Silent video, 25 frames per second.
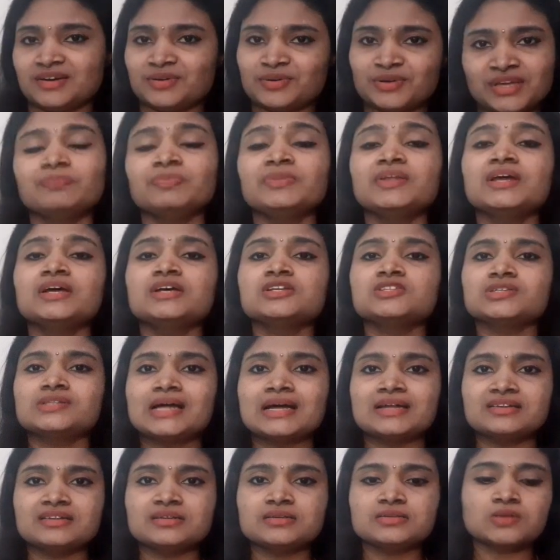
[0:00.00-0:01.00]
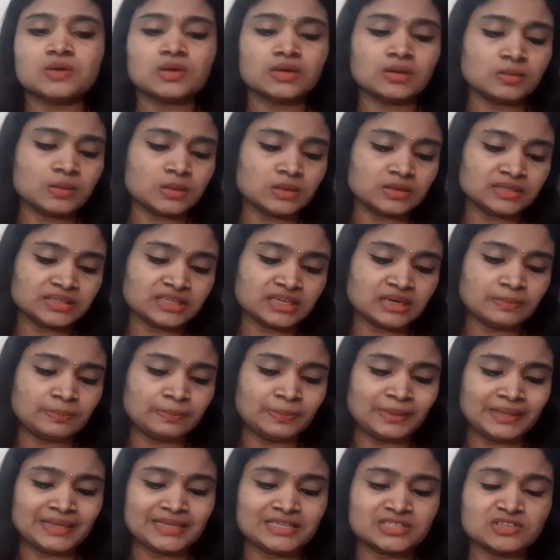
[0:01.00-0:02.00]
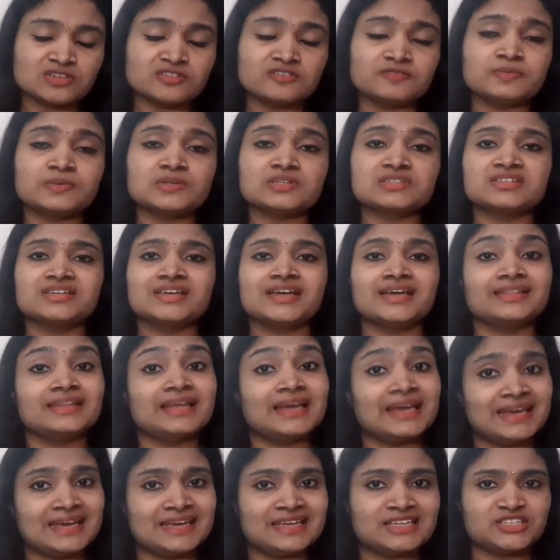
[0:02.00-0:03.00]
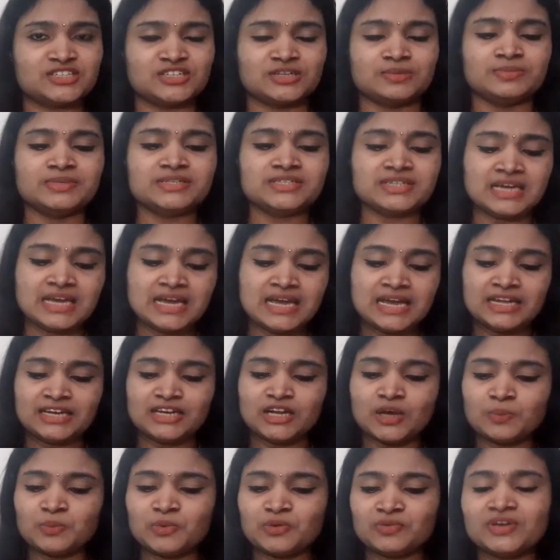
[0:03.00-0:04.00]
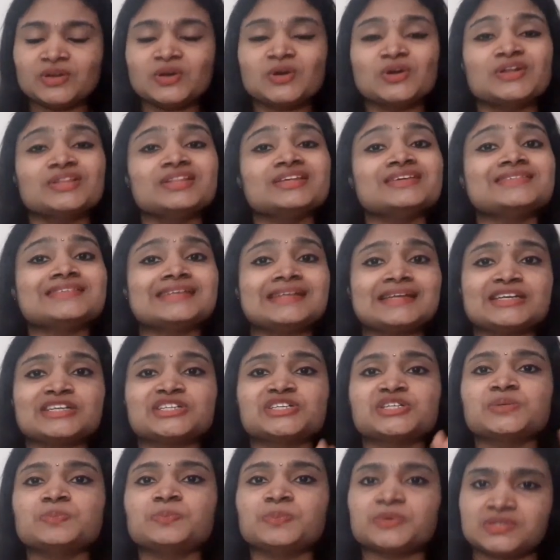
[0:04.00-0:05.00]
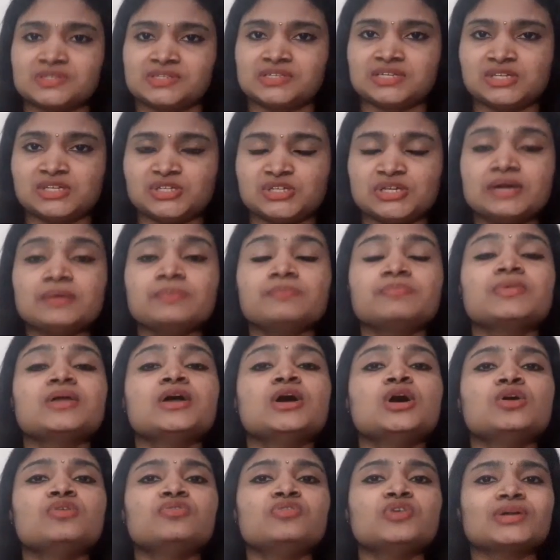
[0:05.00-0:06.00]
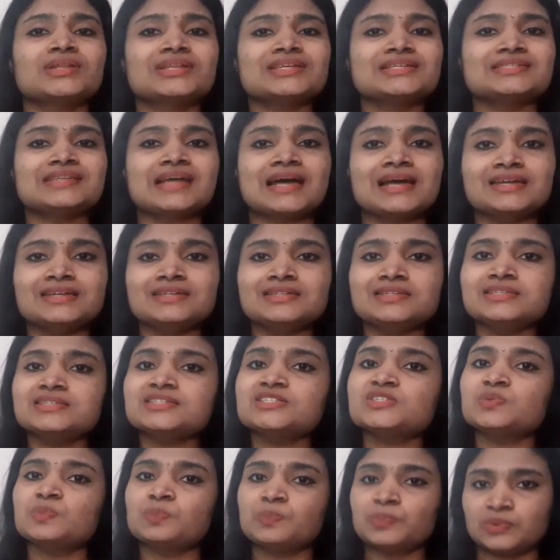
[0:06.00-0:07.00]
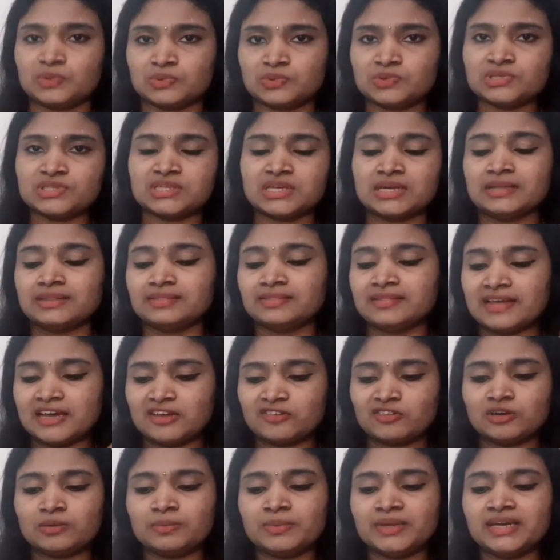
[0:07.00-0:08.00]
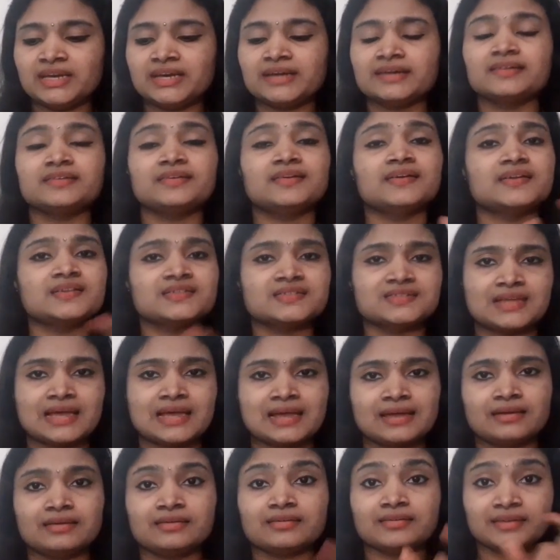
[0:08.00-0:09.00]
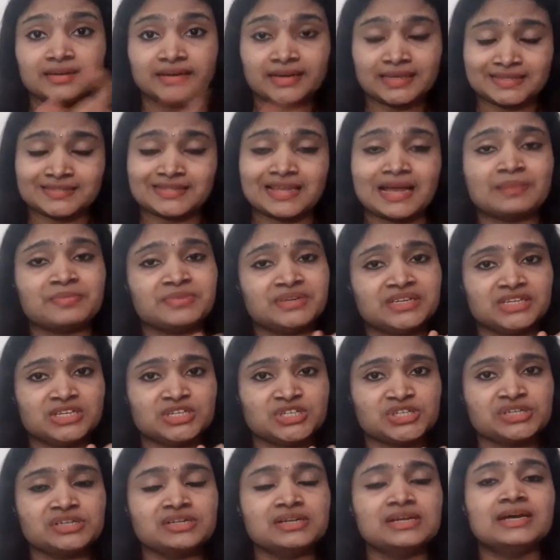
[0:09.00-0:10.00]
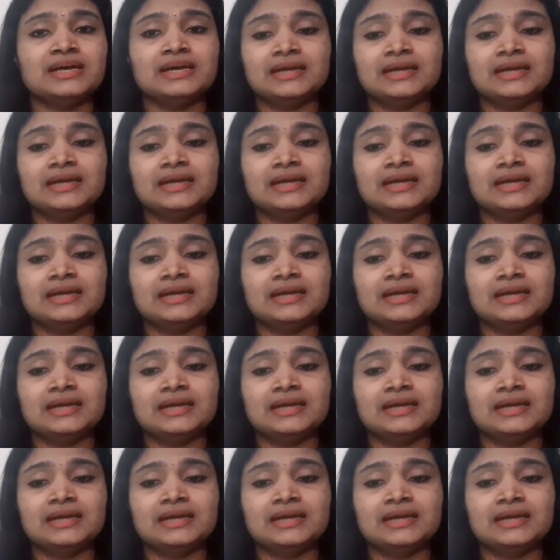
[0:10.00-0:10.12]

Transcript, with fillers: Okay, so that is all about the place of posting and the age limit. Now, moving on to the selection procedure. For the scientist post, there will be a written, exa written examination.